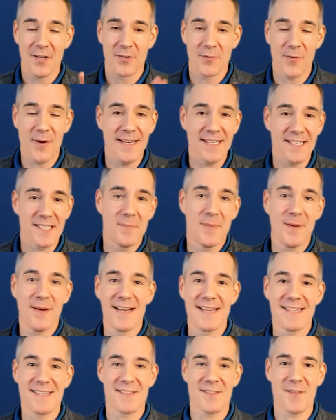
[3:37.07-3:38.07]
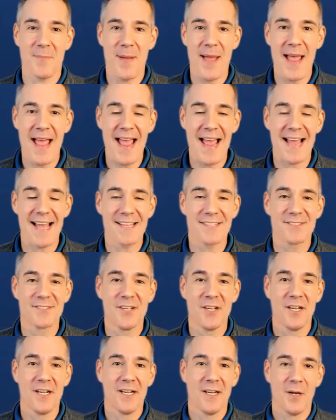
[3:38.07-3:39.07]
great experience in the past,
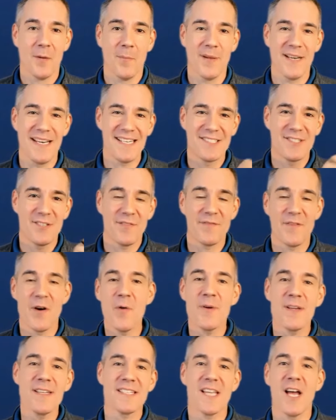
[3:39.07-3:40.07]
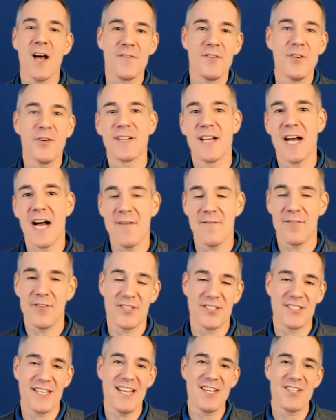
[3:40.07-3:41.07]
but is the focus of your
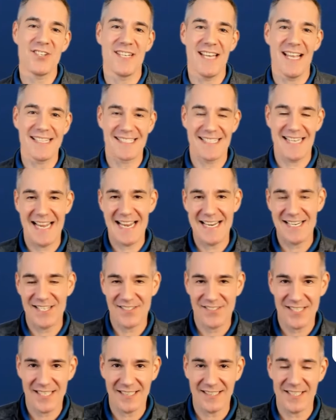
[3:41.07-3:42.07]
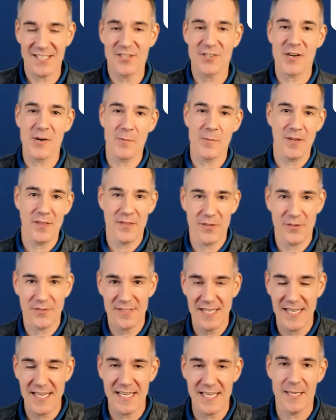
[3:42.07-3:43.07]
conversation as an agency leader and with your
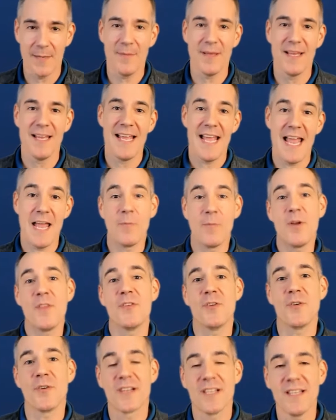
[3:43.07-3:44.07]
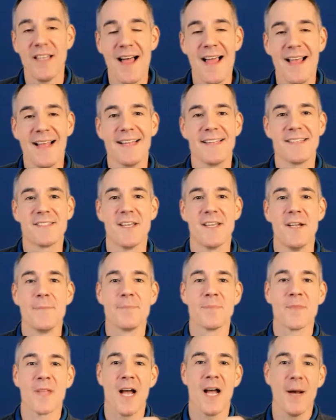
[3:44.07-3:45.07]
team and with your clients
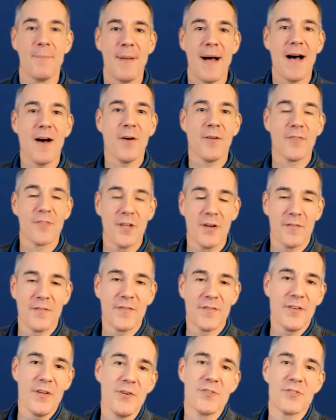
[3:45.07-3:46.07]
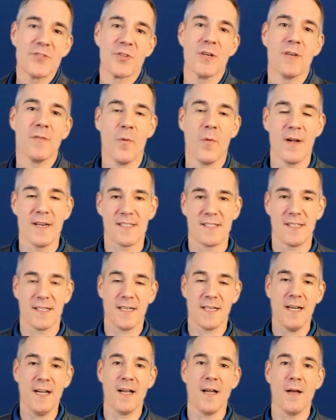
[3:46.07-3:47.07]
about the future of what's to
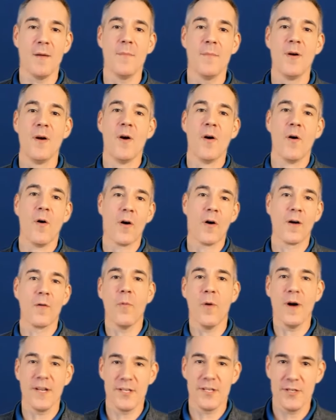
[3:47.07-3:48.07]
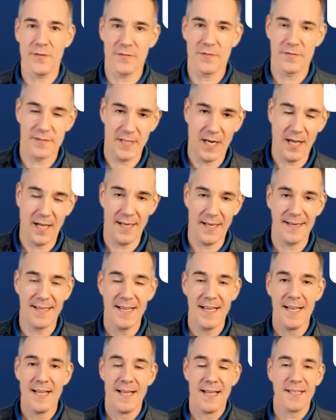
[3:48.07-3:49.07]
come or what you've done?
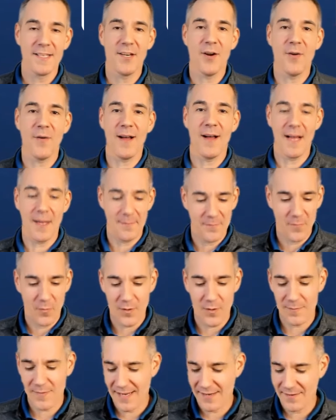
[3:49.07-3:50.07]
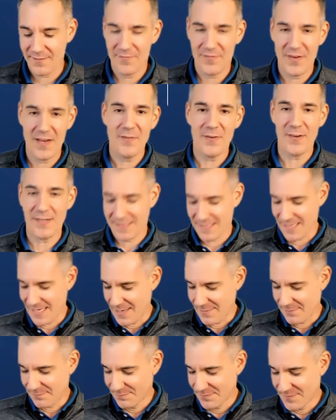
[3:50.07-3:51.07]
You know, um, one of my favorite
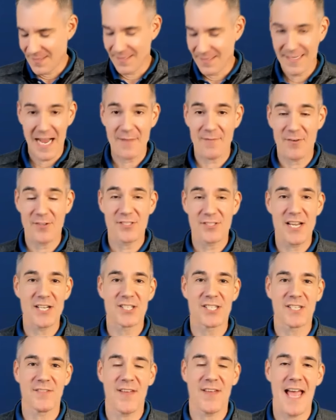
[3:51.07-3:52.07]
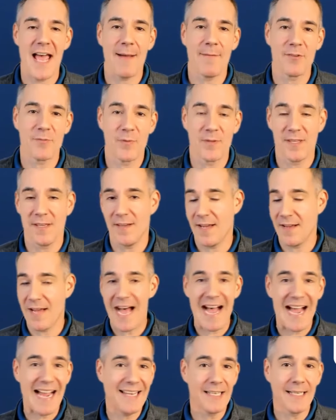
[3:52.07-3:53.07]
uh, conversations I've had was with a, a
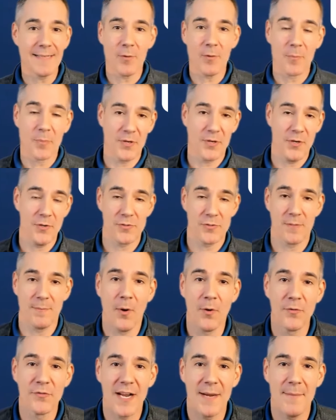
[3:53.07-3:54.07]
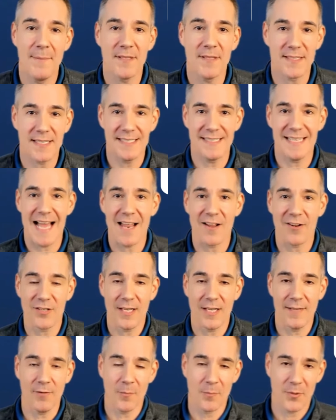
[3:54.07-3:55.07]
high-level producer, multi-million dollar
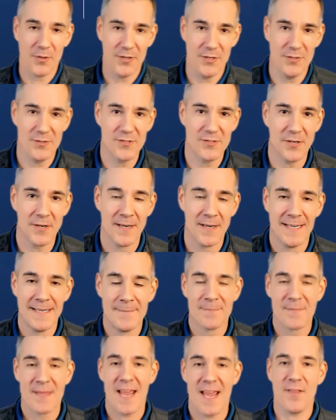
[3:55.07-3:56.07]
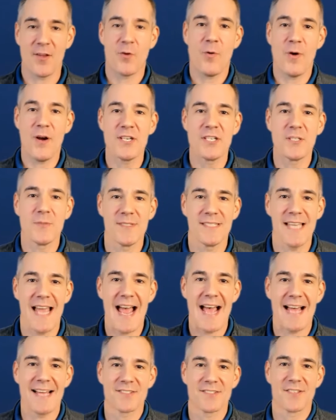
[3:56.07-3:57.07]
level producer. And the question was
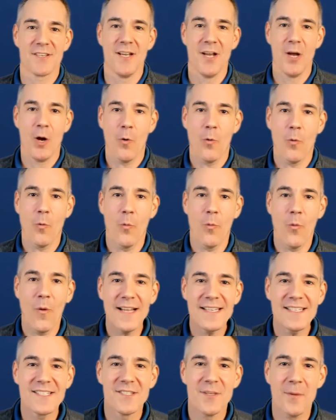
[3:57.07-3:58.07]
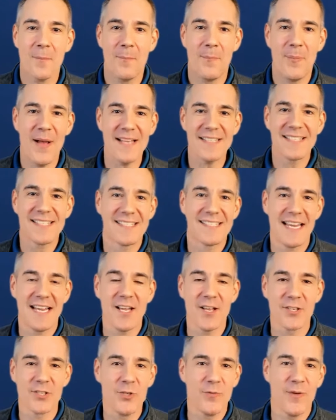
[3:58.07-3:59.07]
asked, what's the best
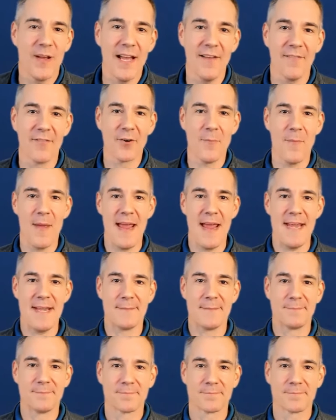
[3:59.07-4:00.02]
sale you've ever made?